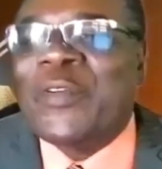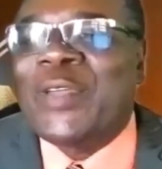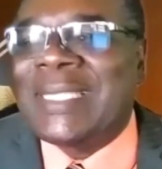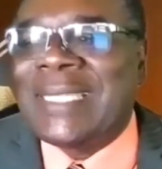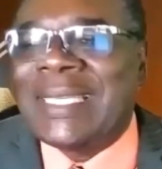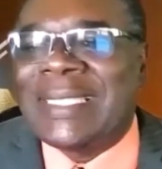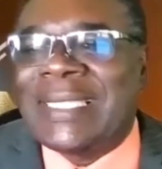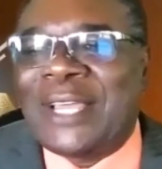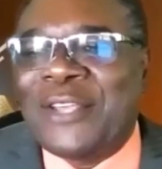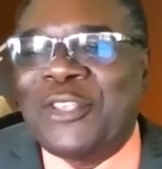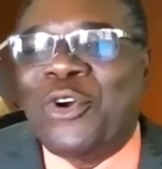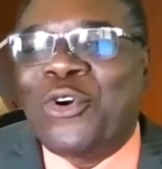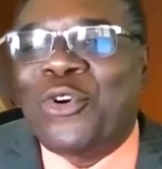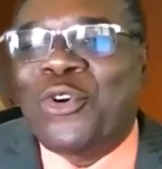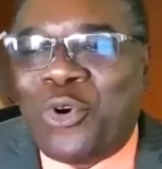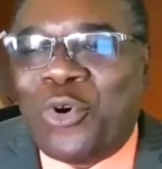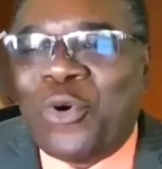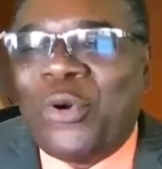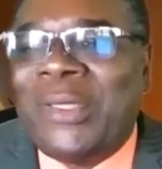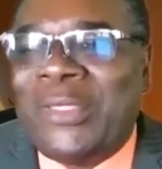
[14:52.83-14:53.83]
whatever it is
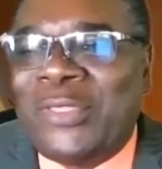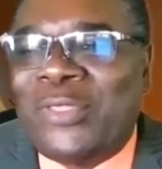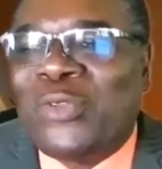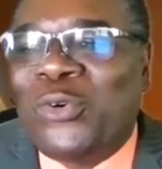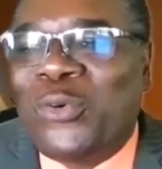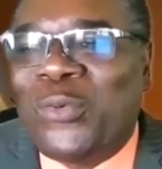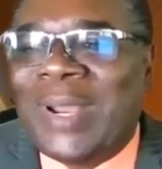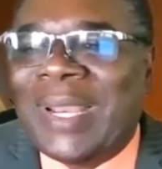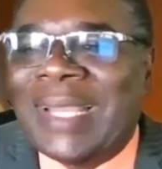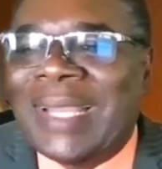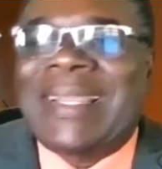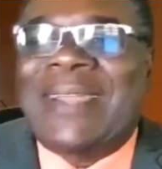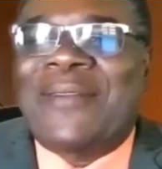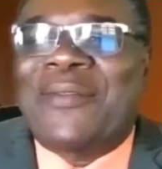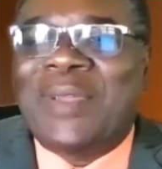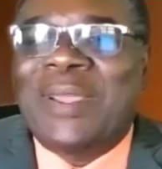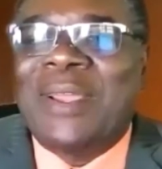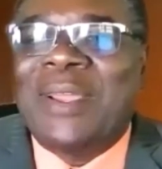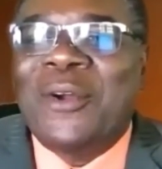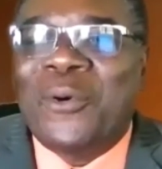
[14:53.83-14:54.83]
that you're going through,
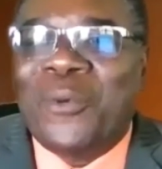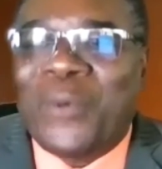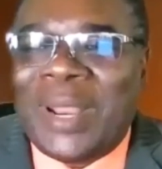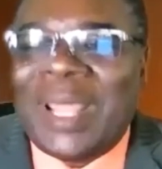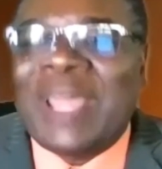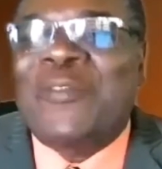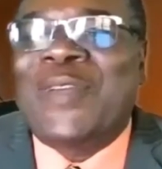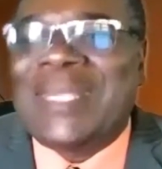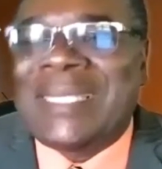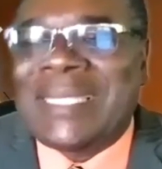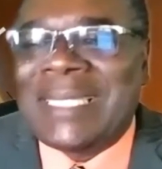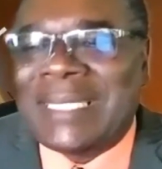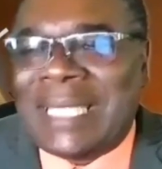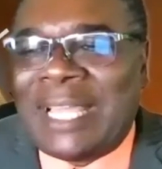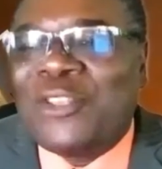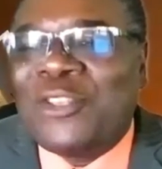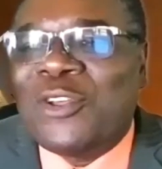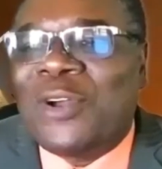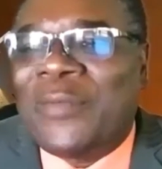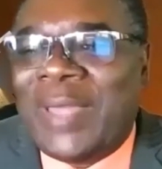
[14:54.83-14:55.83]
whatever
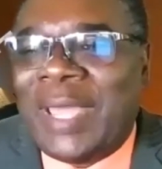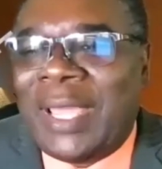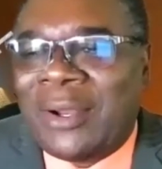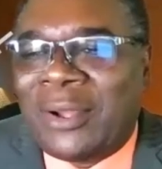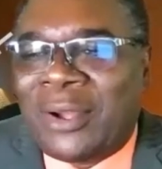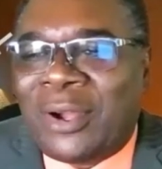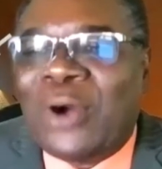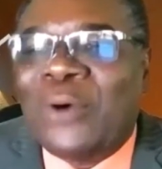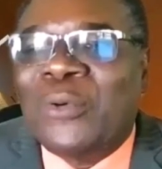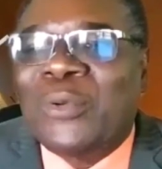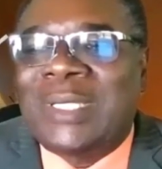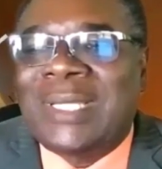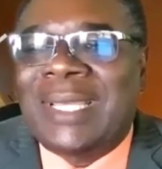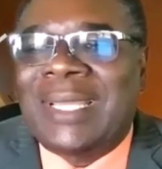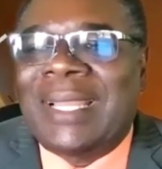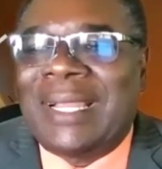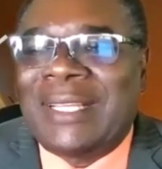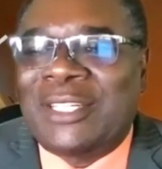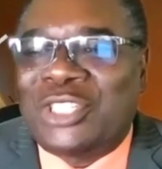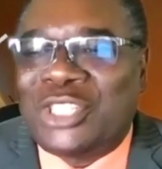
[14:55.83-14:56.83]
it is that you have
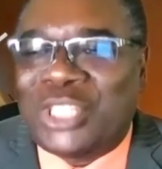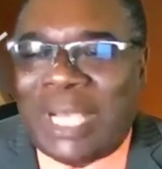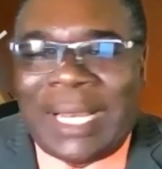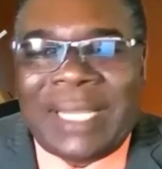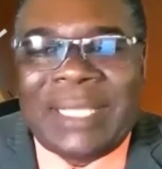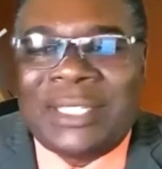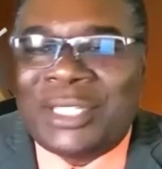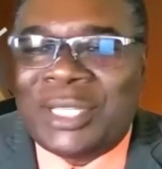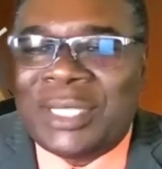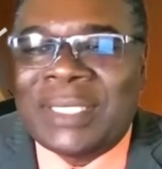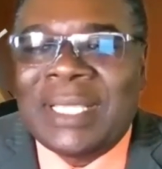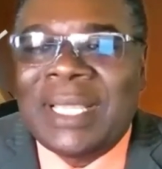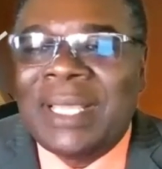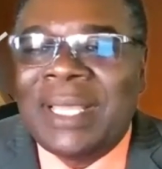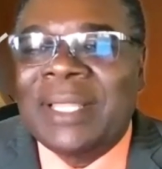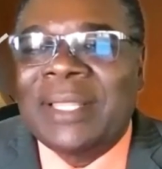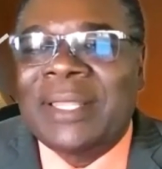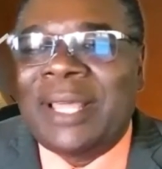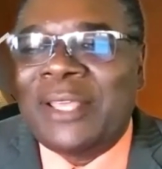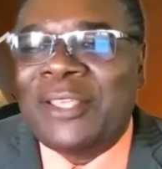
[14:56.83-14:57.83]
encountered, the
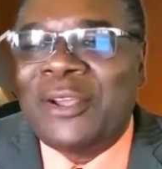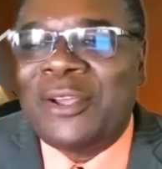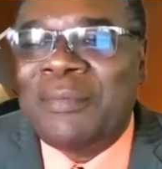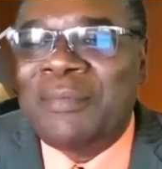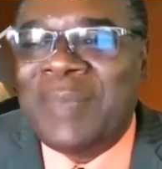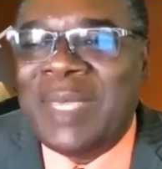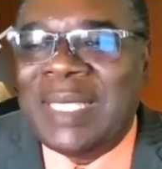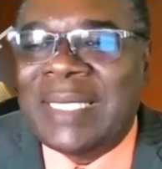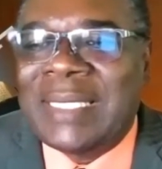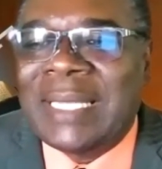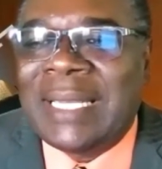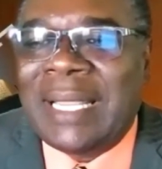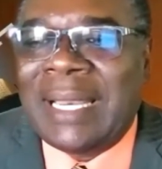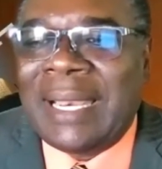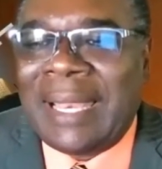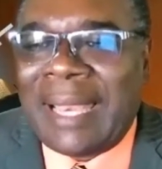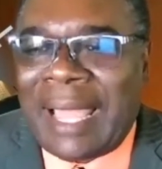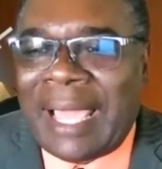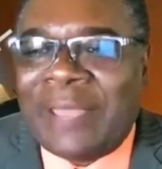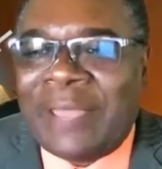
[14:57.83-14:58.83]
challenges that you're
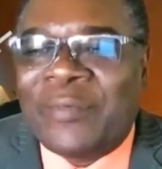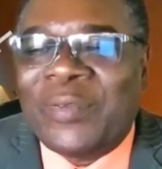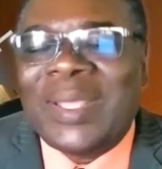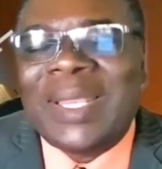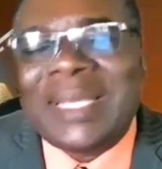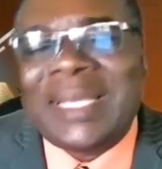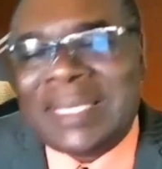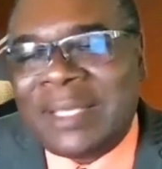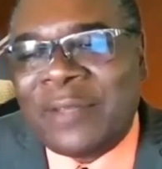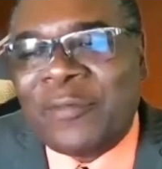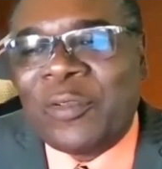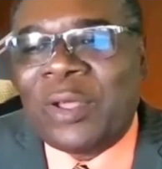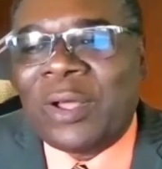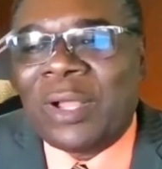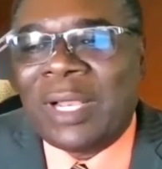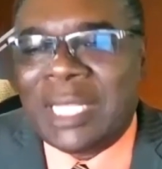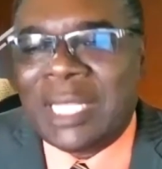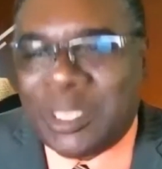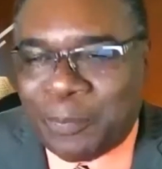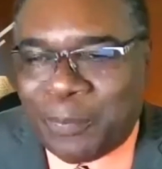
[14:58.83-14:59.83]
meeting in life, it is
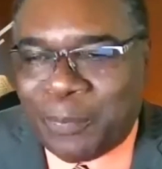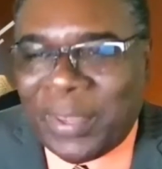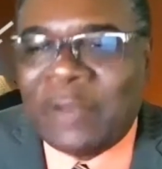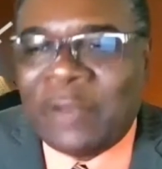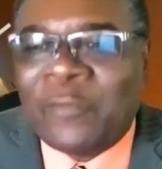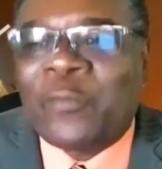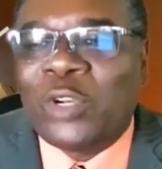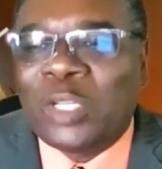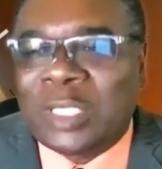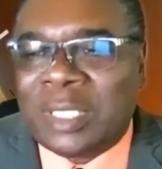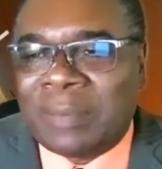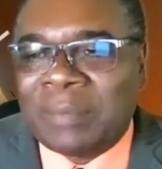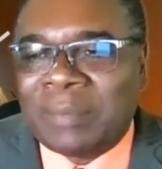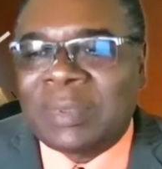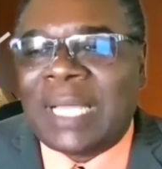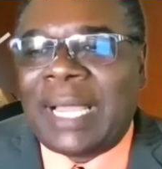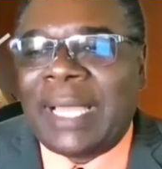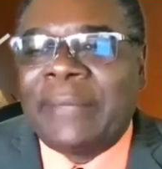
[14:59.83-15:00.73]
difficult, it's painful